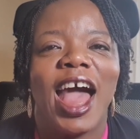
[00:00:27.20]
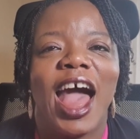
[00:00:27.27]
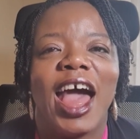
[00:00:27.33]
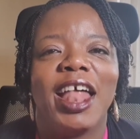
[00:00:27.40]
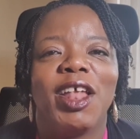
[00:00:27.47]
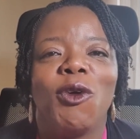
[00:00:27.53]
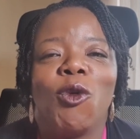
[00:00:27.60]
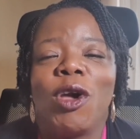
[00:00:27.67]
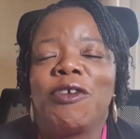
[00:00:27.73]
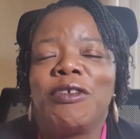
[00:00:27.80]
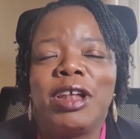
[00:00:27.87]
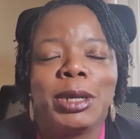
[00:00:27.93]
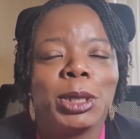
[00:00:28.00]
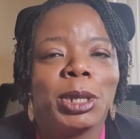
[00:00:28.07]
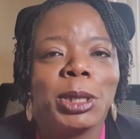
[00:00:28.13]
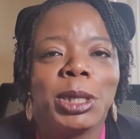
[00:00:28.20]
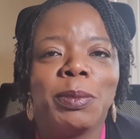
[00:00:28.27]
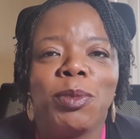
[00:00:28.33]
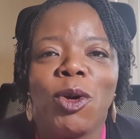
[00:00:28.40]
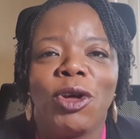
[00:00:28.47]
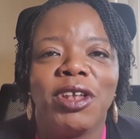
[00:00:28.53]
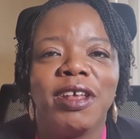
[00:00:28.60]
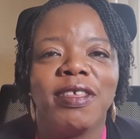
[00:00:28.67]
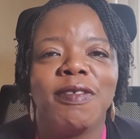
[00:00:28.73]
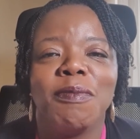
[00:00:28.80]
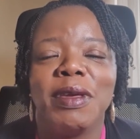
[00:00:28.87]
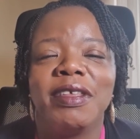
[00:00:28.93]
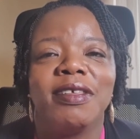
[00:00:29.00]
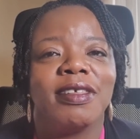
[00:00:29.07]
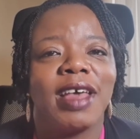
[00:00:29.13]
a relationship audit
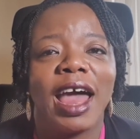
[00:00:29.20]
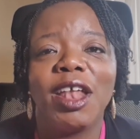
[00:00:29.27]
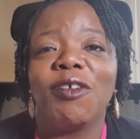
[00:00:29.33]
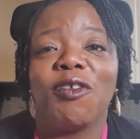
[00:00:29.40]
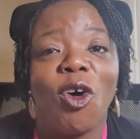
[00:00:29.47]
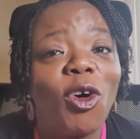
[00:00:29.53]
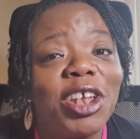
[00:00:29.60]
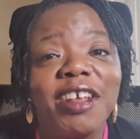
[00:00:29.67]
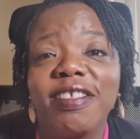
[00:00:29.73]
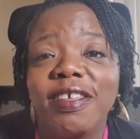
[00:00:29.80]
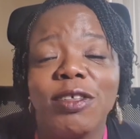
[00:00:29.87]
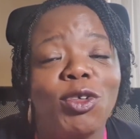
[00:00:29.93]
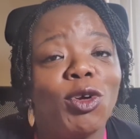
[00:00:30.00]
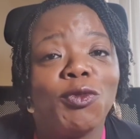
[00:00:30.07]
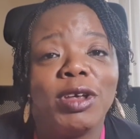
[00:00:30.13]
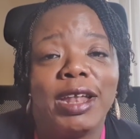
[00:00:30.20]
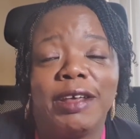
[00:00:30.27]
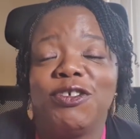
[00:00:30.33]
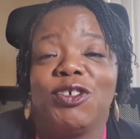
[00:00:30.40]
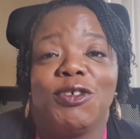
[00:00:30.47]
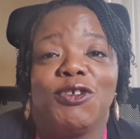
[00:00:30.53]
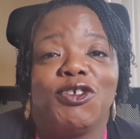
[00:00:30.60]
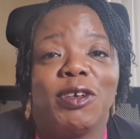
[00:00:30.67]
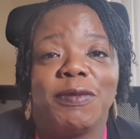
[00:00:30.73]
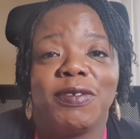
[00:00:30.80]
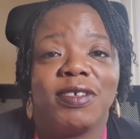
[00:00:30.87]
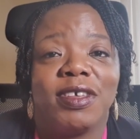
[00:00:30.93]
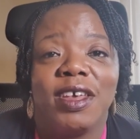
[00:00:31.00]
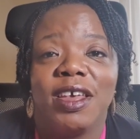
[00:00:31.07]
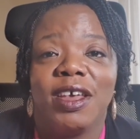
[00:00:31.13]
means kind of auditing your
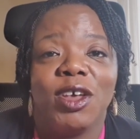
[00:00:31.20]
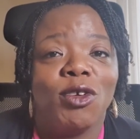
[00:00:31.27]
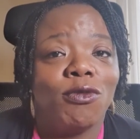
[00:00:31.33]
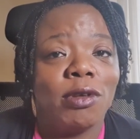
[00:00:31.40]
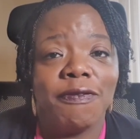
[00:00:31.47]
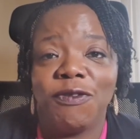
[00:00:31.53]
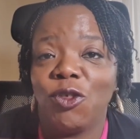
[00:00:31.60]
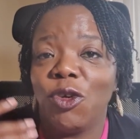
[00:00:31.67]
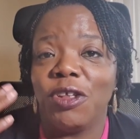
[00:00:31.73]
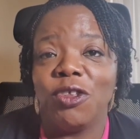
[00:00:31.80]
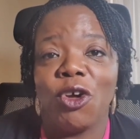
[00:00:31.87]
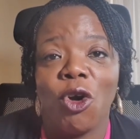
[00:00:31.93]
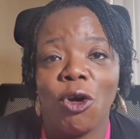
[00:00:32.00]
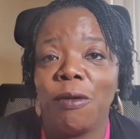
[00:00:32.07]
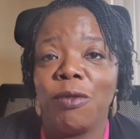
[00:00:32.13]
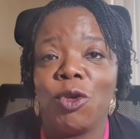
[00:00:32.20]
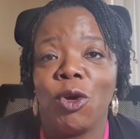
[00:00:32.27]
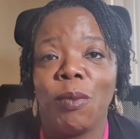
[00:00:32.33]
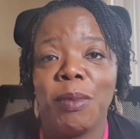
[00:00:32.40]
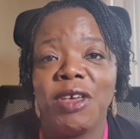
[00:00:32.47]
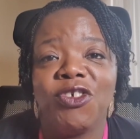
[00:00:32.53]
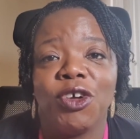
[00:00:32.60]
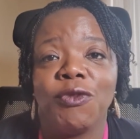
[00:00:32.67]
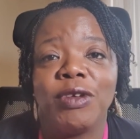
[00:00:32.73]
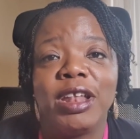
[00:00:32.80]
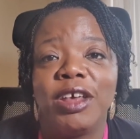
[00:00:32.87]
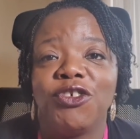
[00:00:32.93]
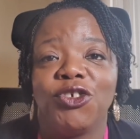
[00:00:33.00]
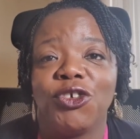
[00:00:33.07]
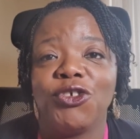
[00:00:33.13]
relationships, reviewing your major
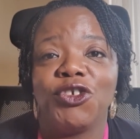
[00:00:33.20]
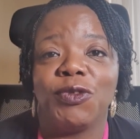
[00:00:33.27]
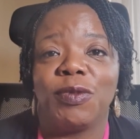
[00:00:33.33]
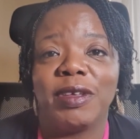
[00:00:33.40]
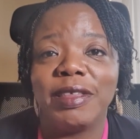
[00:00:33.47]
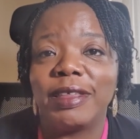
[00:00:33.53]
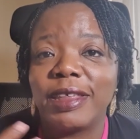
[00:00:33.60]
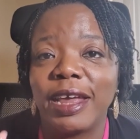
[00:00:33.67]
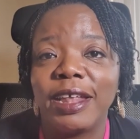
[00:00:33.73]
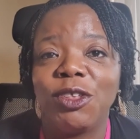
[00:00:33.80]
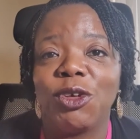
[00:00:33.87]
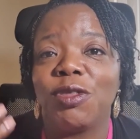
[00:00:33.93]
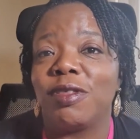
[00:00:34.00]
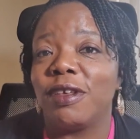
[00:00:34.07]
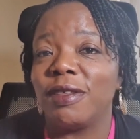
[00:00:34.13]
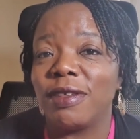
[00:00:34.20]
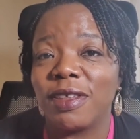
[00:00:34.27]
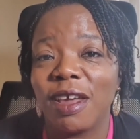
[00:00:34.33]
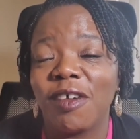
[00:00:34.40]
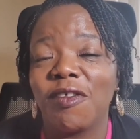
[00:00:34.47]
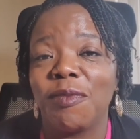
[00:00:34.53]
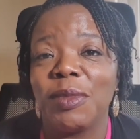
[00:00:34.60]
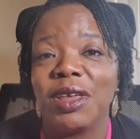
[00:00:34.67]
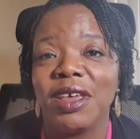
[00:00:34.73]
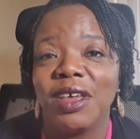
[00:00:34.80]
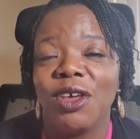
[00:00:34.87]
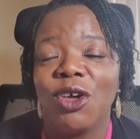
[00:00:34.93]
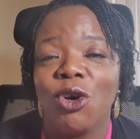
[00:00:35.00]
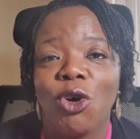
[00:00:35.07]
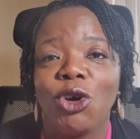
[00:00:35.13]
relationships and saying, does this serve
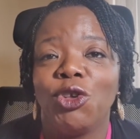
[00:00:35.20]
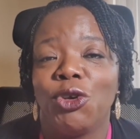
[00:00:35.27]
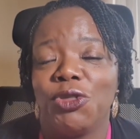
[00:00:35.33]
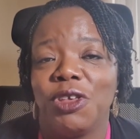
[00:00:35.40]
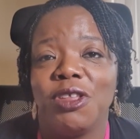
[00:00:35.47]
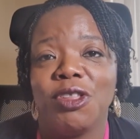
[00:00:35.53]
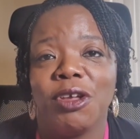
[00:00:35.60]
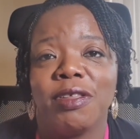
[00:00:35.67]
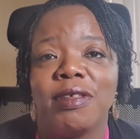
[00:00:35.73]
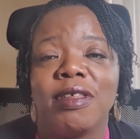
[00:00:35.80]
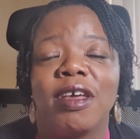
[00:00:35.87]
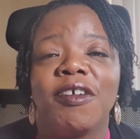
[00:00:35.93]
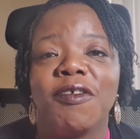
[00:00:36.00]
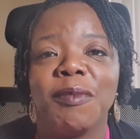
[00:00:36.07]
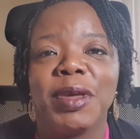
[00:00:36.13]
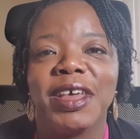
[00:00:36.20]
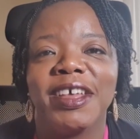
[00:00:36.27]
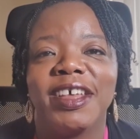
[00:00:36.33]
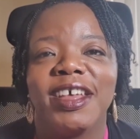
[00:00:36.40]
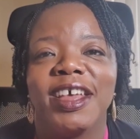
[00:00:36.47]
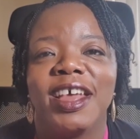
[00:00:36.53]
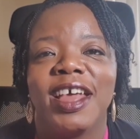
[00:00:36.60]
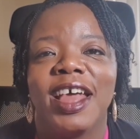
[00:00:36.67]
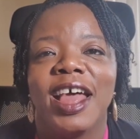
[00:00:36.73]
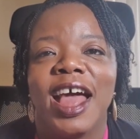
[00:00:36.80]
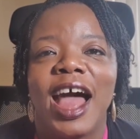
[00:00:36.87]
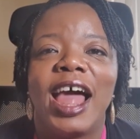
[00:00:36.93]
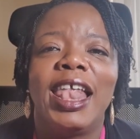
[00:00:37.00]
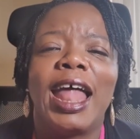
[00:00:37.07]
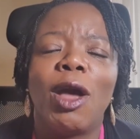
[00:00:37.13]
me or does it not serve me?
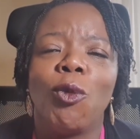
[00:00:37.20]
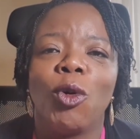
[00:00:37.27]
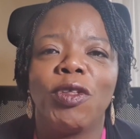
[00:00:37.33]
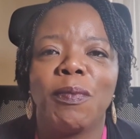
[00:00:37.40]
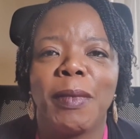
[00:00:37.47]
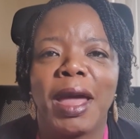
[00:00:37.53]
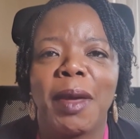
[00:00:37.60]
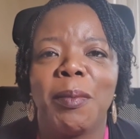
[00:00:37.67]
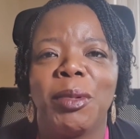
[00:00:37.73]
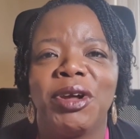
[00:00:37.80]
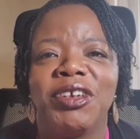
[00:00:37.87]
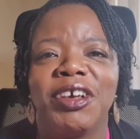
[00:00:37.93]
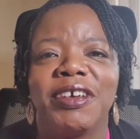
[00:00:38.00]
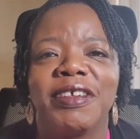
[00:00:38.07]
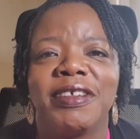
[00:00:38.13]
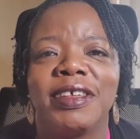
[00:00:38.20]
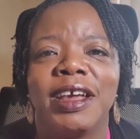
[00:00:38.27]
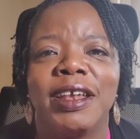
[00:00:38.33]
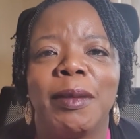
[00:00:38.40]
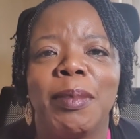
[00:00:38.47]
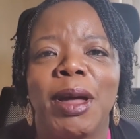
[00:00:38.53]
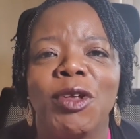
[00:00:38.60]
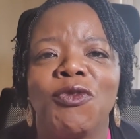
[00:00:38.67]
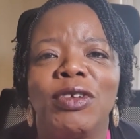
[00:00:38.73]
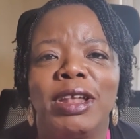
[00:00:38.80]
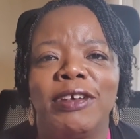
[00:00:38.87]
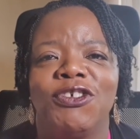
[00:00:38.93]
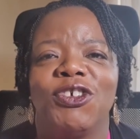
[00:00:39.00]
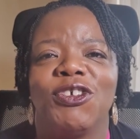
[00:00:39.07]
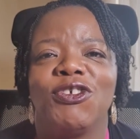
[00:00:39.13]
I like what Mike Murdock said about
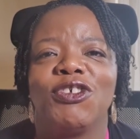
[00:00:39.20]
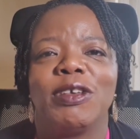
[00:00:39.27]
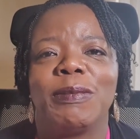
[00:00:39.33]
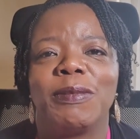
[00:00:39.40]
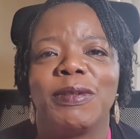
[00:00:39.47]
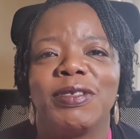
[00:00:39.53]
relationship.